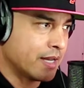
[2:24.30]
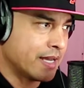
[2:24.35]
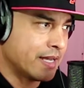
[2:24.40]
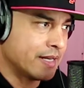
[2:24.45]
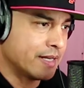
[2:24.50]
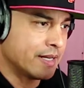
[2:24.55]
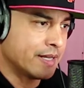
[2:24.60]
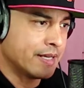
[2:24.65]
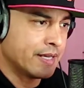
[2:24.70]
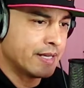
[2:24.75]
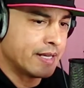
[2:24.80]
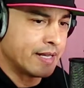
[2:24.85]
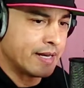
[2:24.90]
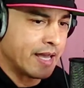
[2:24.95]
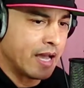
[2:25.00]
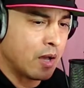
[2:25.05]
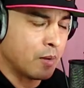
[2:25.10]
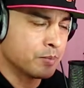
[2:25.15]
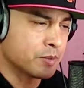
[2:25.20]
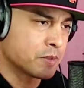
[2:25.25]
it helps
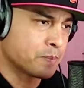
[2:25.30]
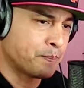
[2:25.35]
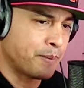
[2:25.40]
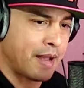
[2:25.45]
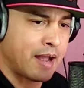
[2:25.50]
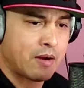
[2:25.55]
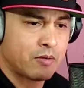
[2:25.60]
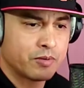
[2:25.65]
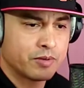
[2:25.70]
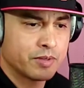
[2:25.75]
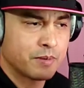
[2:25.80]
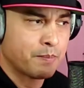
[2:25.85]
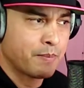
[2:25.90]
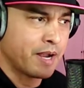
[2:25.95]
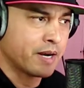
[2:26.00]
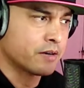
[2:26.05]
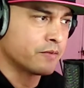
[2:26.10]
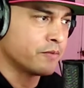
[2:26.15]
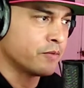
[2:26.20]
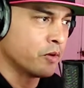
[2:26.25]
power the
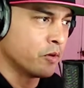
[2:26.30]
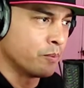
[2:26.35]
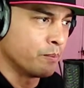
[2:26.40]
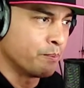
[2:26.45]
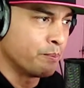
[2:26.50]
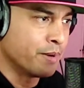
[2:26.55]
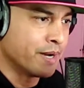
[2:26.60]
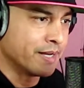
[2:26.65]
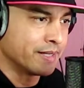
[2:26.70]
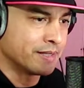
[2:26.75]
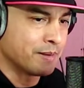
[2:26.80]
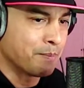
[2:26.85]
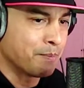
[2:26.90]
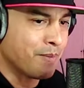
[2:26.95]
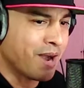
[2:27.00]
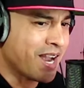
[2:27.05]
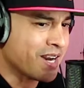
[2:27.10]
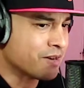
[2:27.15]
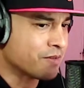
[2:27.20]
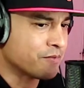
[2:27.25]
microphone. But the
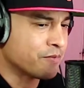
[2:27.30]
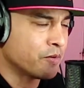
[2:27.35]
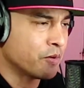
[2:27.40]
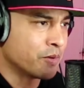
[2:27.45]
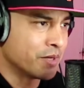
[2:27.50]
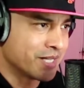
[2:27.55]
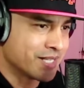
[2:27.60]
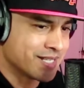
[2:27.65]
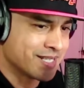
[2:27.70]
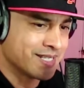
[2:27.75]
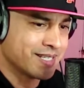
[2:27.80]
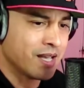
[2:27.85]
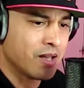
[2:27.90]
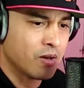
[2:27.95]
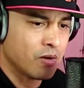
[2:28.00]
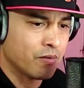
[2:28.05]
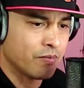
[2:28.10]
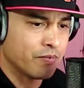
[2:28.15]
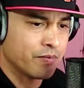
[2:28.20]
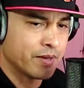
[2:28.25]
microphone itself
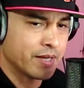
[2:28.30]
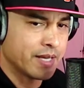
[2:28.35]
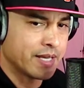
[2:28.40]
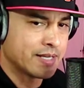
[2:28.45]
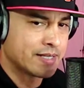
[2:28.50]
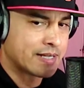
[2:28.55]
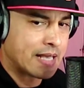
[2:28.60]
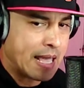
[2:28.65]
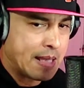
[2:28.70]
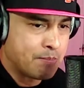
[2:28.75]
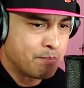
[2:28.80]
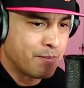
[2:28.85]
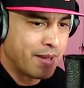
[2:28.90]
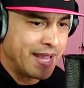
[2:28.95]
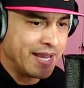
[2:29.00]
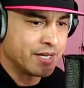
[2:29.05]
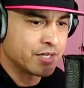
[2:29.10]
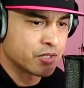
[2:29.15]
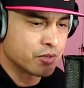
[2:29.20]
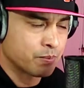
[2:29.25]
is a major
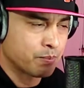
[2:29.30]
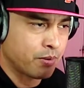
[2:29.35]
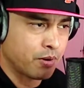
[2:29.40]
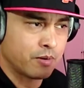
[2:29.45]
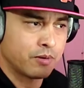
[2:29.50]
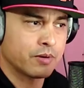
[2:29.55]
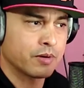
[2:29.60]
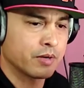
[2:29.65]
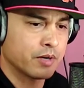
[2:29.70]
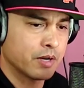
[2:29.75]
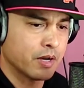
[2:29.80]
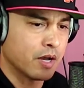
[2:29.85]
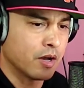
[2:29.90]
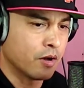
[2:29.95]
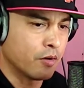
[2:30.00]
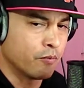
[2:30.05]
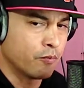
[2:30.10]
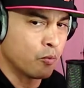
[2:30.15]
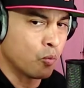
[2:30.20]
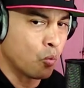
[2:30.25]
part of
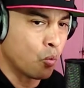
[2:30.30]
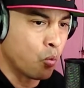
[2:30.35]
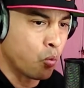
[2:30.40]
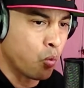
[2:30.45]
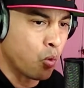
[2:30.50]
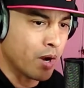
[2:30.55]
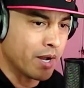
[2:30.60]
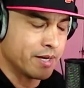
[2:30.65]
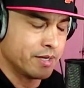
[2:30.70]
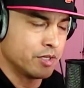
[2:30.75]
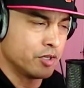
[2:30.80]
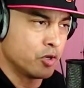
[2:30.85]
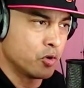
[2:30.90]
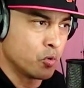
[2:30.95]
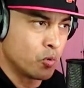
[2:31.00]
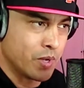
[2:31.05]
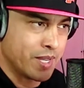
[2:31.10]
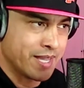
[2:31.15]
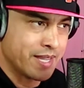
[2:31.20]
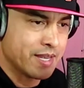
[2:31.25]
what you
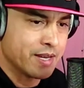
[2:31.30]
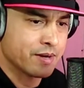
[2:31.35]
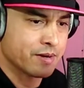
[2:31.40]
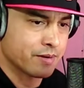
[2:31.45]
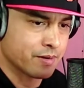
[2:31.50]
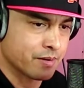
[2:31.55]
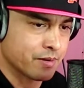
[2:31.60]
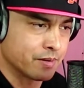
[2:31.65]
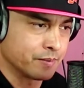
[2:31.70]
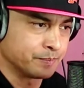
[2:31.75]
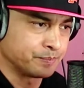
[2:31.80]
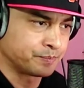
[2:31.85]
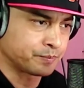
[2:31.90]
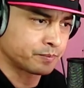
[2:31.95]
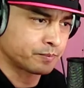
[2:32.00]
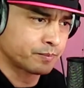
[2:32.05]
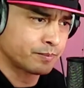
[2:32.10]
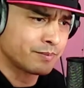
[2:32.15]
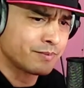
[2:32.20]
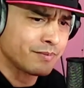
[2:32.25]
hear
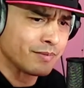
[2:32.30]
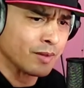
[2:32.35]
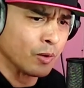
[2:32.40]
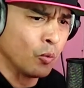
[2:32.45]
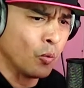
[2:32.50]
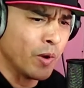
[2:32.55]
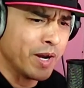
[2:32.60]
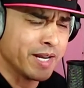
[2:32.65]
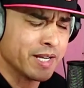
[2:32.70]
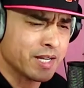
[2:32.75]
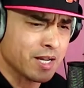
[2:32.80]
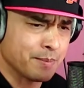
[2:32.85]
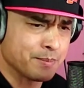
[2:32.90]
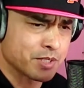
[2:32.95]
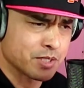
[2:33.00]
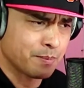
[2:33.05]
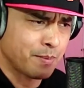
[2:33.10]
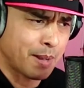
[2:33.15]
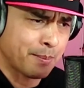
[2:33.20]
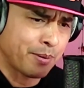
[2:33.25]
when it comes to my
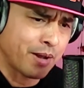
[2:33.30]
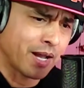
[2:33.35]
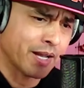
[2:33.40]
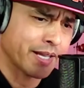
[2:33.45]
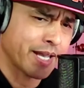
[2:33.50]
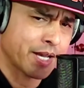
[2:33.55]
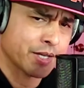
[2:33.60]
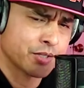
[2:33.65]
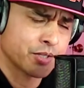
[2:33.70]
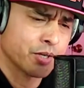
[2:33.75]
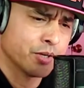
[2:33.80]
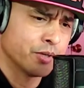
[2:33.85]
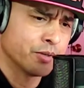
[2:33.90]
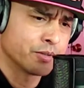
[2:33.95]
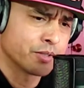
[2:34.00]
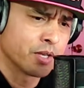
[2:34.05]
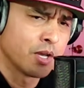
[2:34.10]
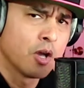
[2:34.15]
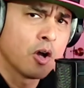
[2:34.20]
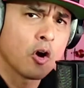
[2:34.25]
podcast shows
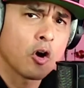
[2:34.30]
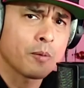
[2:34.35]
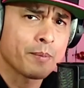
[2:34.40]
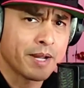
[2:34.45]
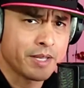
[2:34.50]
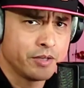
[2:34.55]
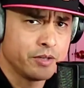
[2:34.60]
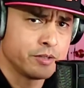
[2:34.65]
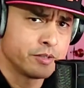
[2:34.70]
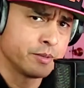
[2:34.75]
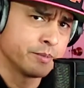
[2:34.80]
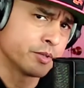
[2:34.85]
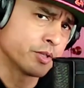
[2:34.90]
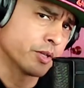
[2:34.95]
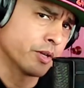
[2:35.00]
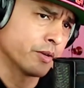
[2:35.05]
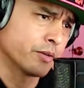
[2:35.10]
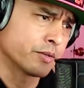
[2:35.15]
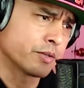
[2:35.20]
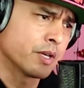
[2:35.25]
or my YouTube shows.
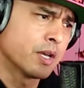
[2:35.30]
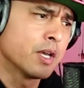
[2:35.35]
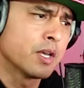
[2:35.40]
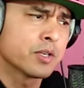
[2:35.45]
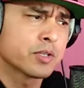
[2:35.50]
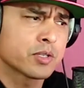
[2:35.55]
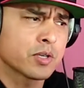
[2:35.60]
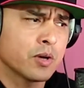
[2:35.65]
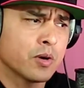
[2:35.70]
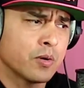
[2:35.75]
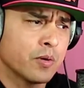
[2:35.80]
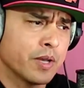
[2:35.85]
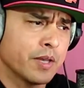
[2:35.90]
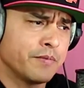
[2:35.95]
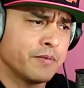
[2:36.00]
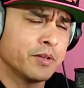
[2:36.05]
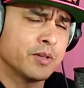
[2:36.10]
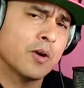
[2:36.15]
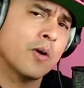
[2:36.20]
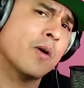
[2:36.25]
So if you don't
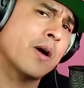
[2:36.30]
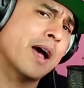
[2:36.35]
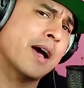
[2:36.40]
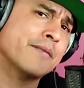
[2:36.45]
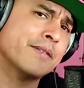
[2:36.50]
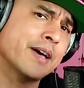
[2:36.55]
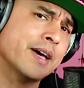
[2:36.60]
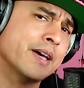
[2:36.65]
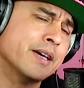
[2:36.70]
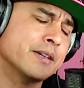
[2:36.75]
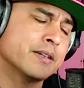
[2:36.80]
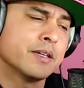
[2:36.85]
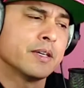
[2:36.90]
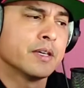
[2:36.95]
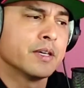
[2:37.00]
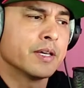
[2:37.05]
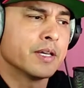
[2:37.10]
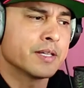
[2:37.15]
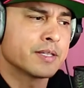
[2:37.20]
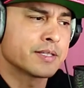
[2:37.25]
have that, it's
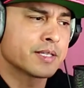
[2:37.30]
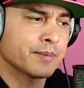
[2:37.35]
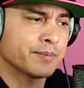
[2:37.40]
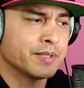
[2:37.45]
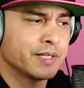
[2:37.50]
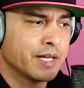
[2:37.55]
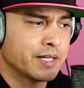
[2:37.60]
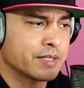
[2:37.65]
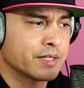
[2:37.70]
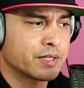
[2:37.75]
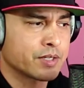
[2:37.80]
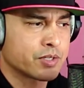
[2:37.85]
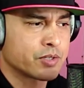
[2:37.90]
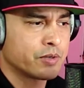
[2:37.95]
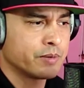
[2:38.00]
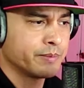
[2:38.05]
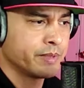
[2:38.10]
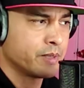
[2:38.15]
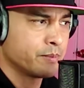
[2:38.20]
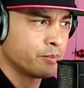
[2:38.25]
something that's extremely
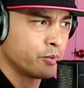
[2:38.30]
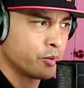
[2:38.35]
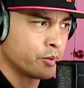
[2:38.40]
important.